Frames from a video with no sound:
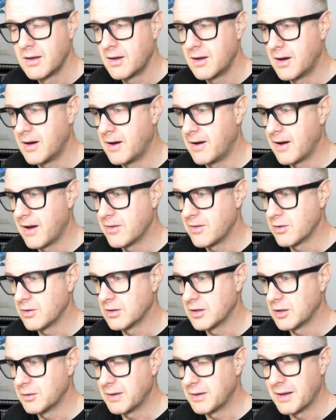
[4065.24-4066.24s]
and they're a
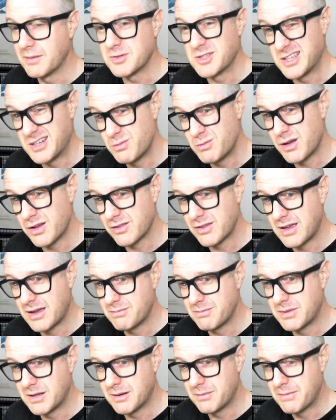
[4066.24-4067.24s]
little bit upset about that.
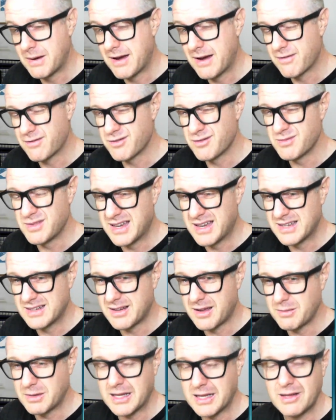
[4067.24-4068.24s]
But apart from that,
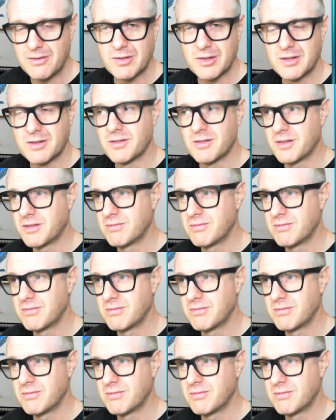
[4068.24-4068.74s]
I mean, even